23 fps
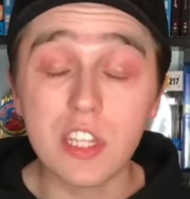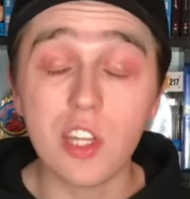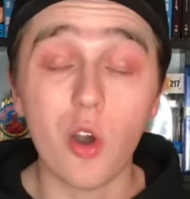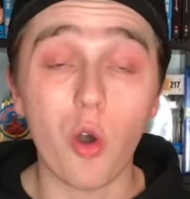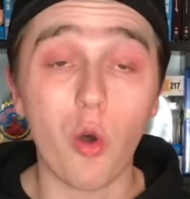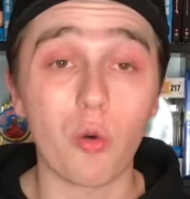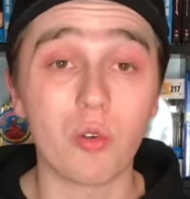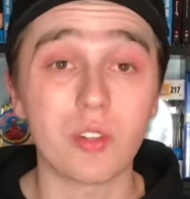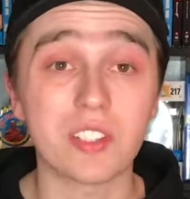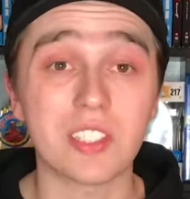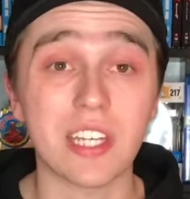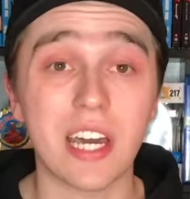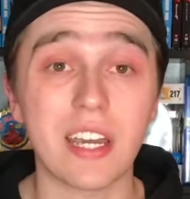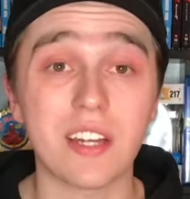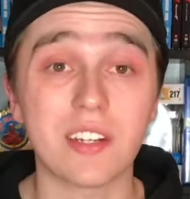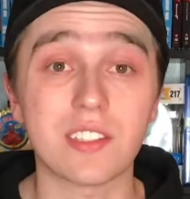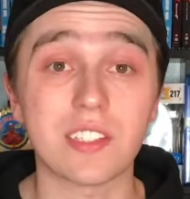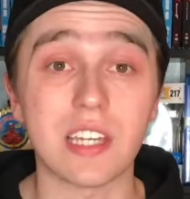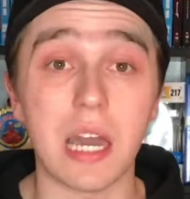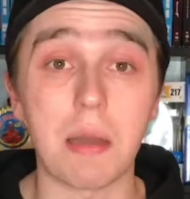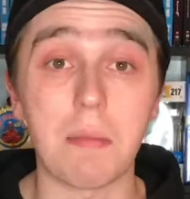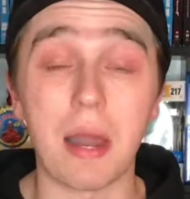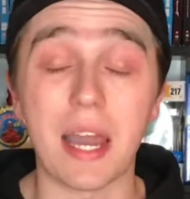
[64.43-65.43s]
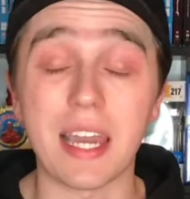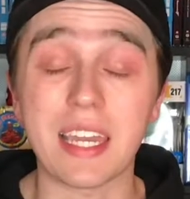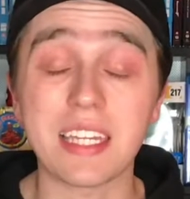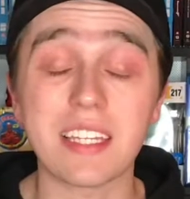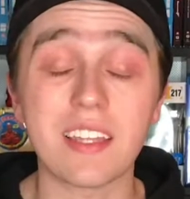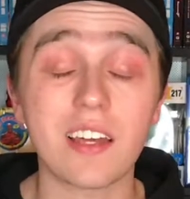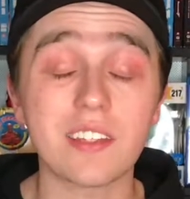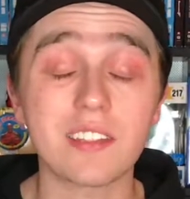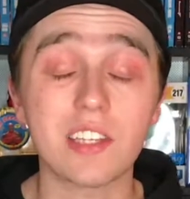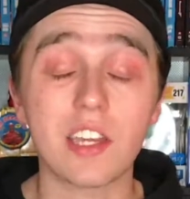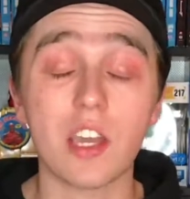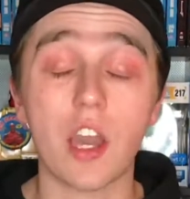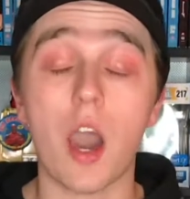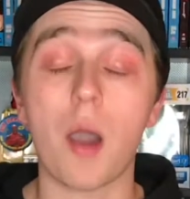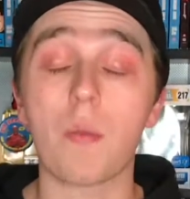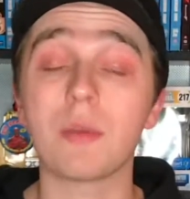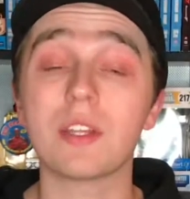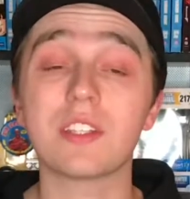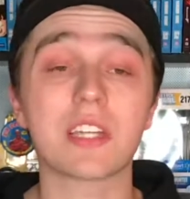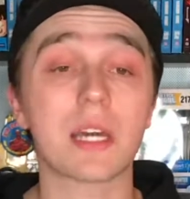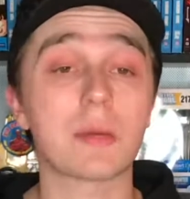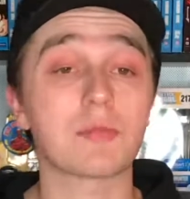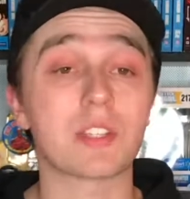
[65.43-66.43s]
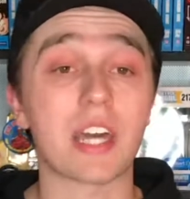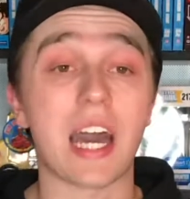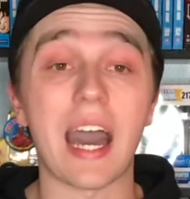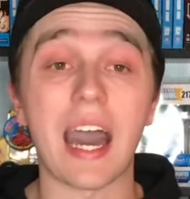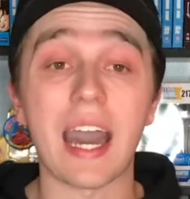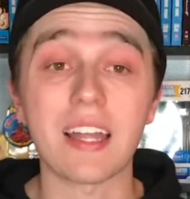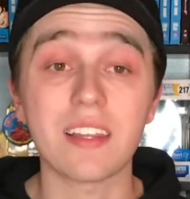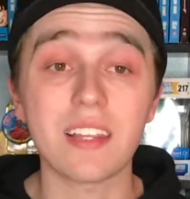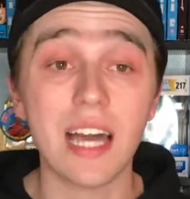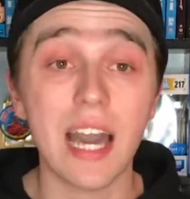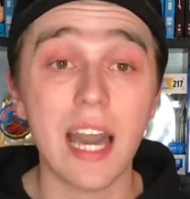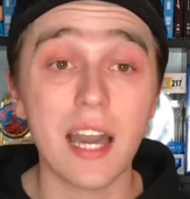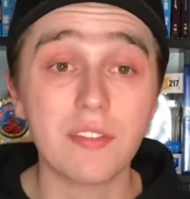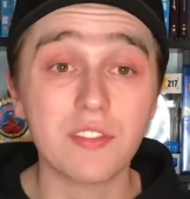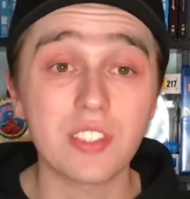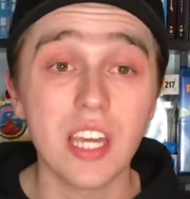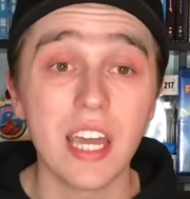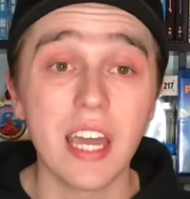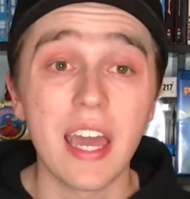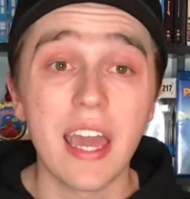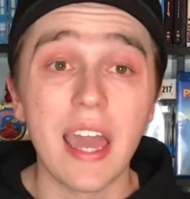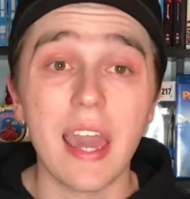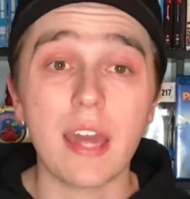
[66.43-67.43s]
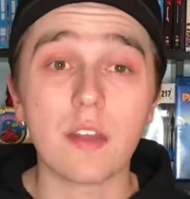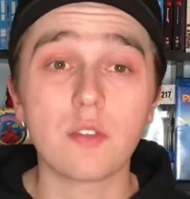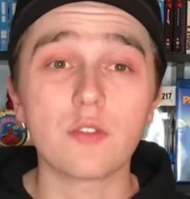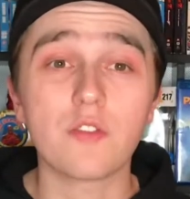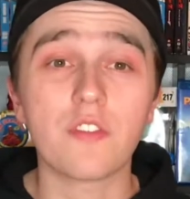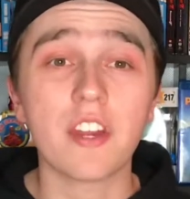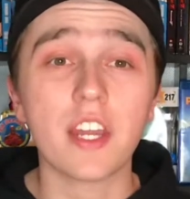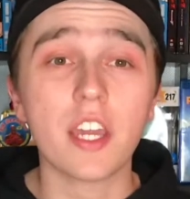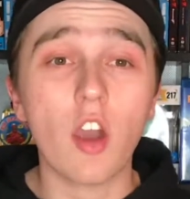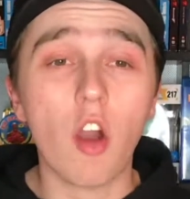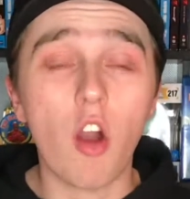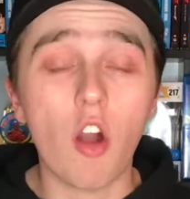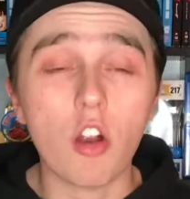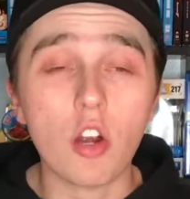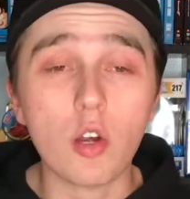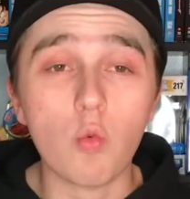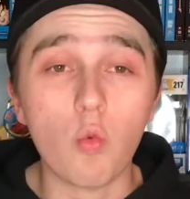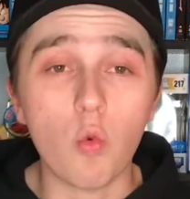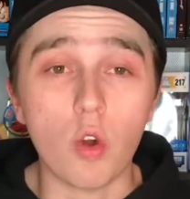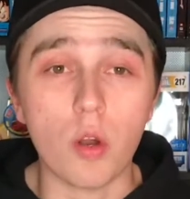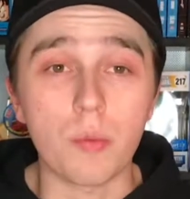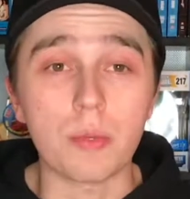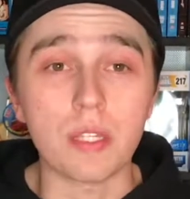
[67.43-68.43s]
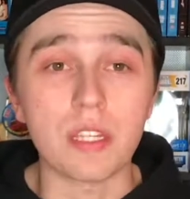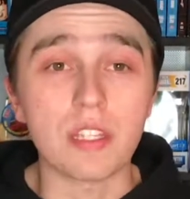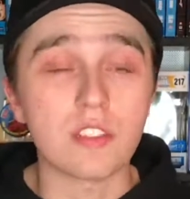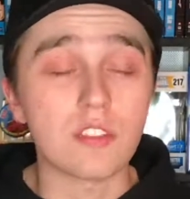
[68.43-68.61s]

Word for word: the whole entire time. I cannot tell you how many times I laughed, and it was very heartwarming.